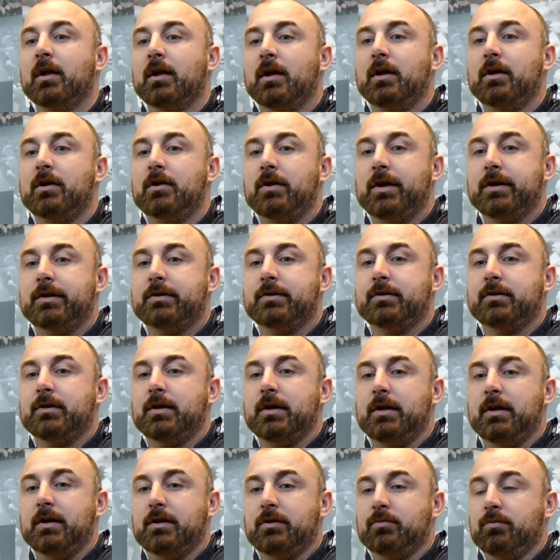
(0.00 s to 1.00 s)

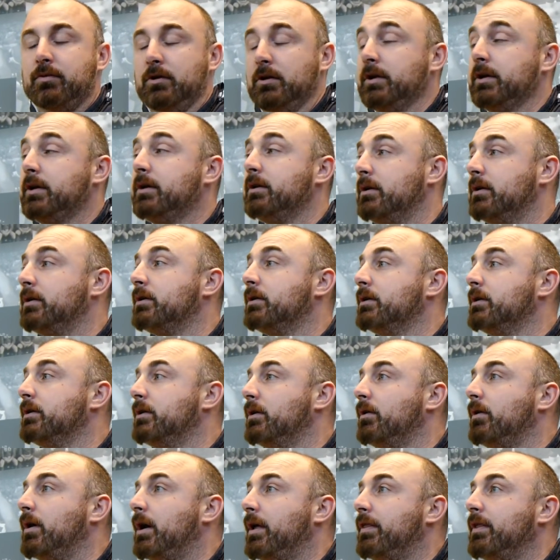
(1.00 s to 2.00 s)
it's really good, you
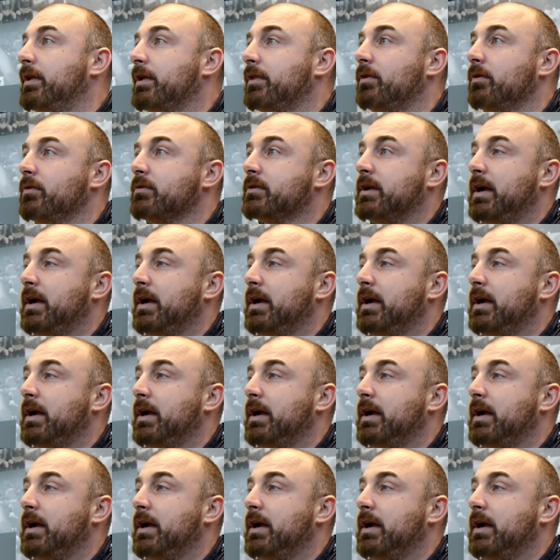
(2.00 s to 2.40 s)
know. I think those